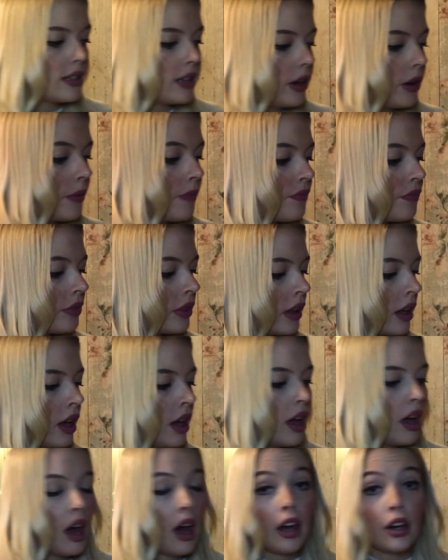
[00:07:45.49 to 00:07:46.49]
So
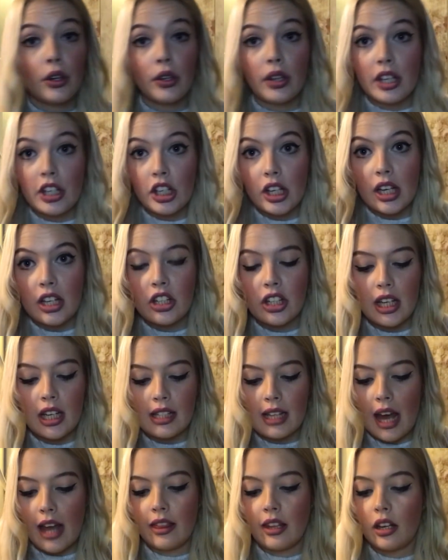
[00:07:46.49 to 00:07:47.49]
I got the
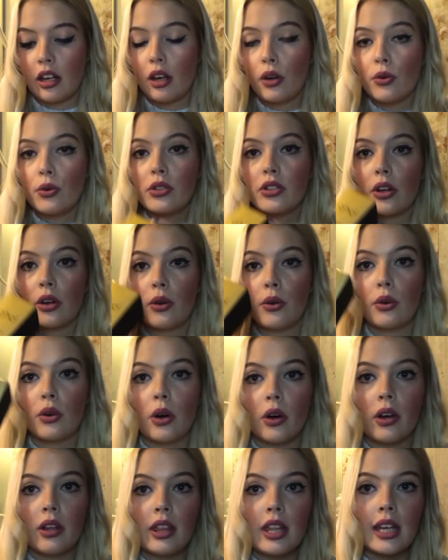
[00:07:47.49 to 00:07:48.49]
GHDs, and then I also
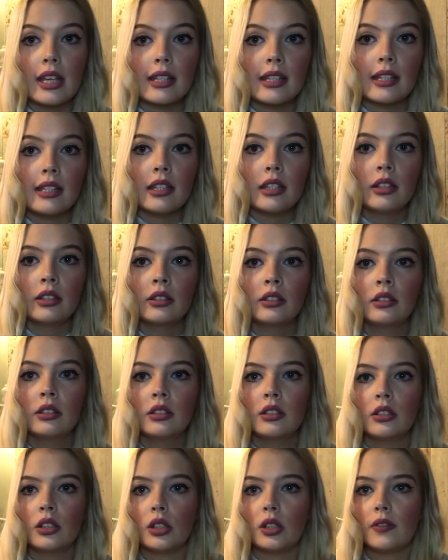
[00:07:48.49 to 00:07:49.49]
got this.
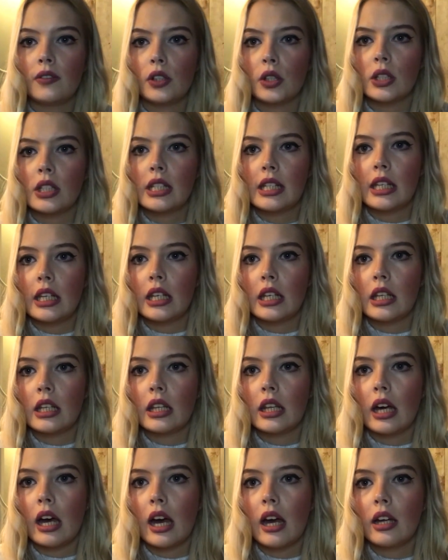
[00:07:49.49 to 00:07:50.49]
Don't know if you can see
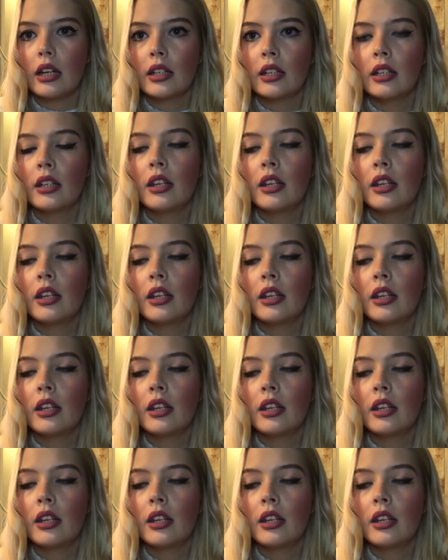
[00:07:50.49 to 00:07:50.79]
that.